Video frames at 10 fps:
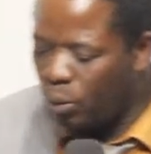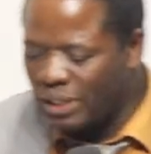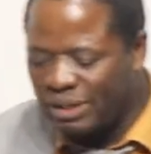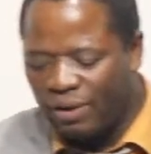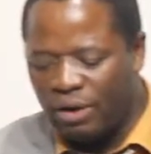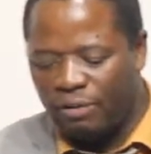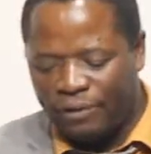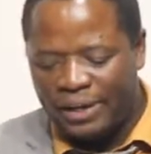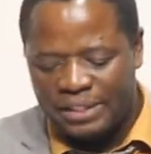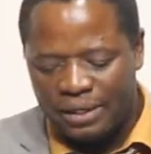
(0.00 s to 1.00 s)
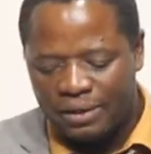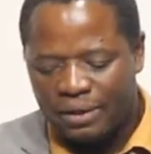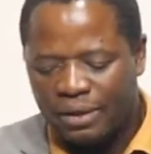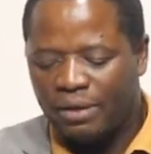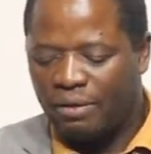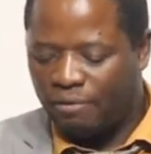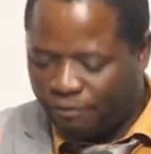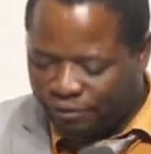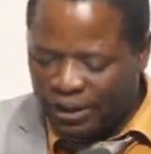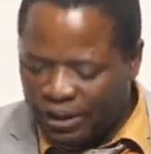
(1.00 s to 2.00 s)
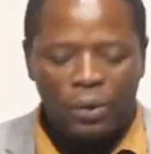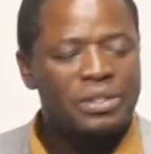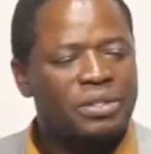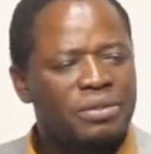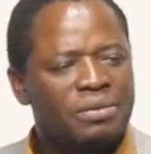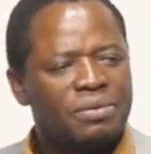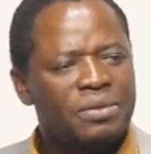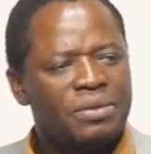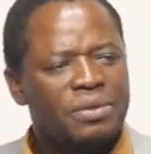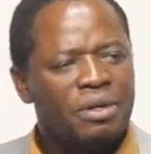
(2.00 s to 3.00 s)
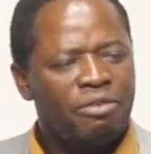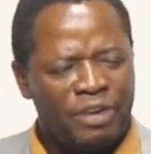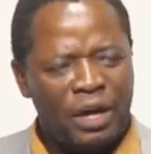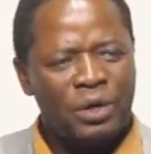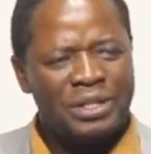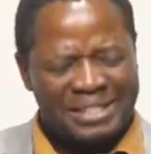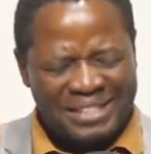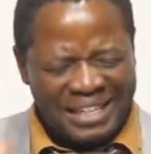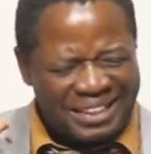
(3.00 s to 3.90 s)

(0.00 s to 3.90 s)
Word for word: Whatever you're facing, fear not. Fear not is 10,